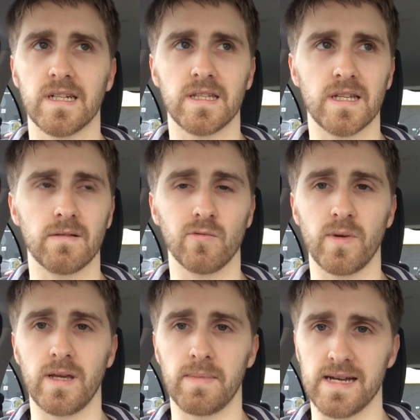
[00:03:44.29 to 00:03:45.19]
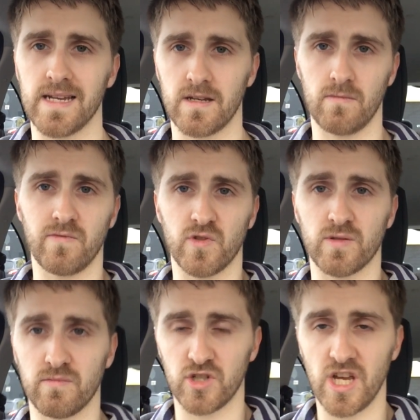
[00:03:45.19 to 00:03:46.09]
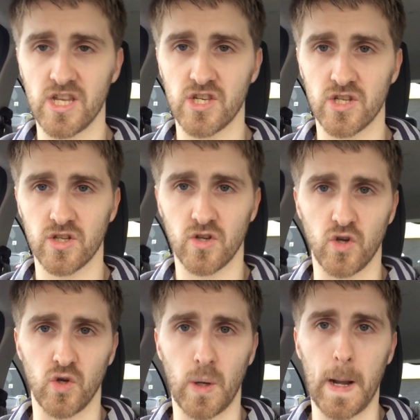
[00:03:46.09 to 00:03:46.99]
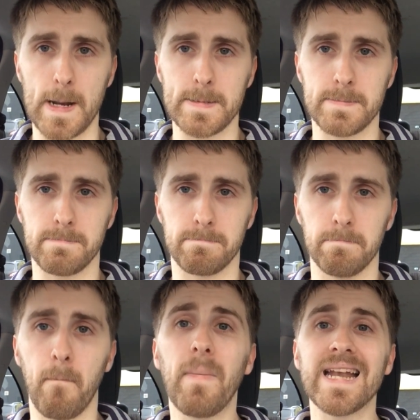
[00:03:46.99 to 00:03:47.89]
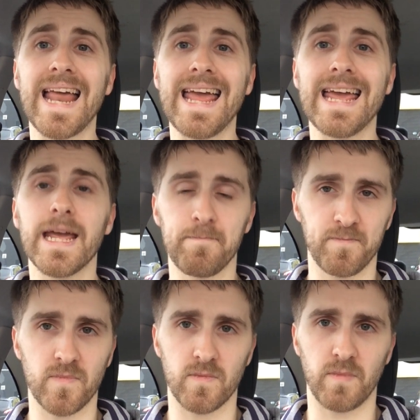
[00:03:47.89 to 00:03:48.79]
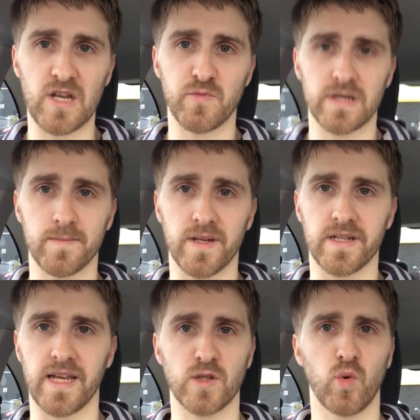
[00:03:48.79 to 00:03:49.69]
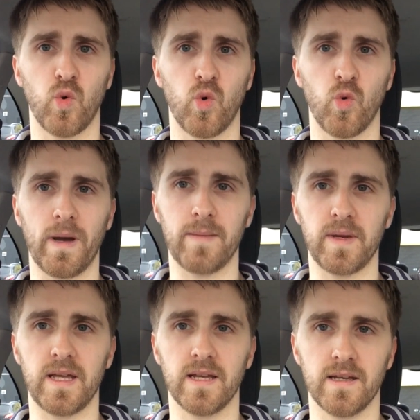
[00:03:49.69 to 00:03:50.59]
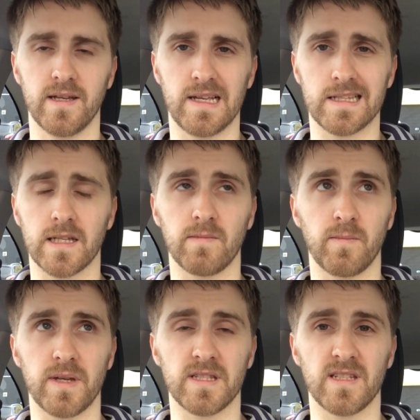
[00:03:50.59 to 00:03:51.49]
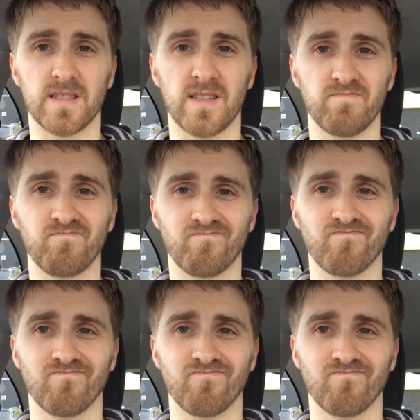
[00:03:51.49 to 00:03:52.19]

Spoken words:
And then we'll be back for some chest on Monday. Bench press Mondays, baby. It's gonna be busy, isn't it?